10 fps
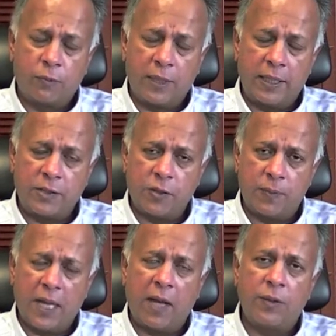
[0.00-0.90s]
when they
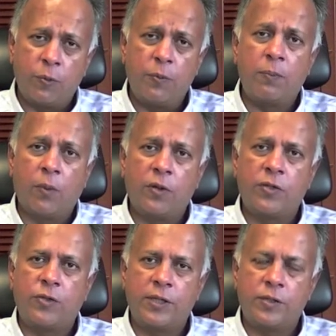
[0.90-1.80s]
told me how they would be
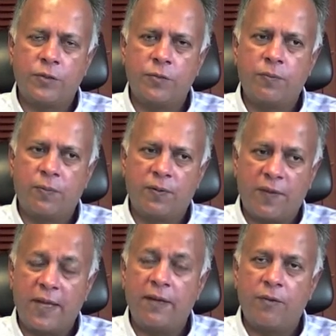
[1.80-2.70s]
monitoring to
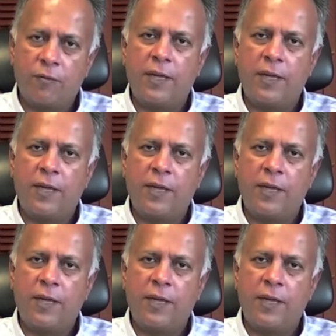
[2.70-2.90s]
prevent